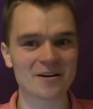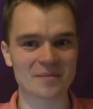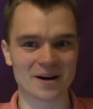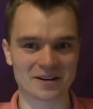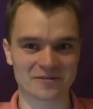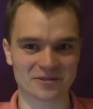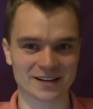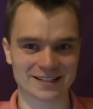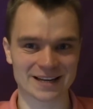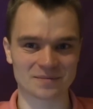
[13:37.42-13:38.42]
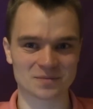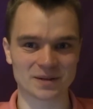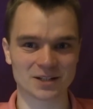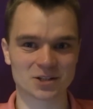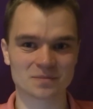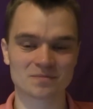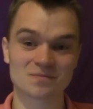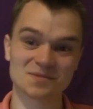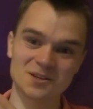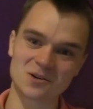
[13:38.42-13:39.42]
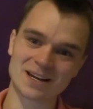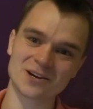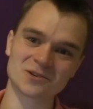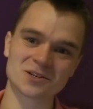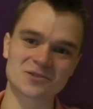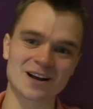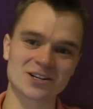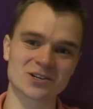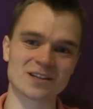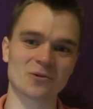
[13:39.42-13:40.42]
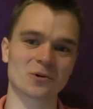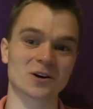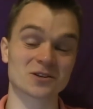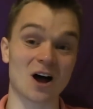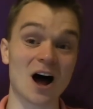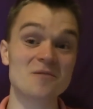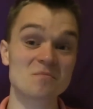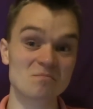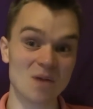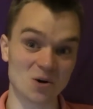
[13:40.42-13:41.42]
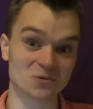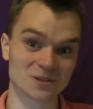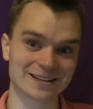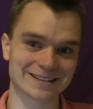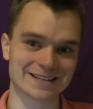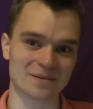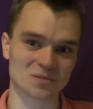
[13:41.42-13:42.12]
about every extemp speech. So here's a structure that works on most extemp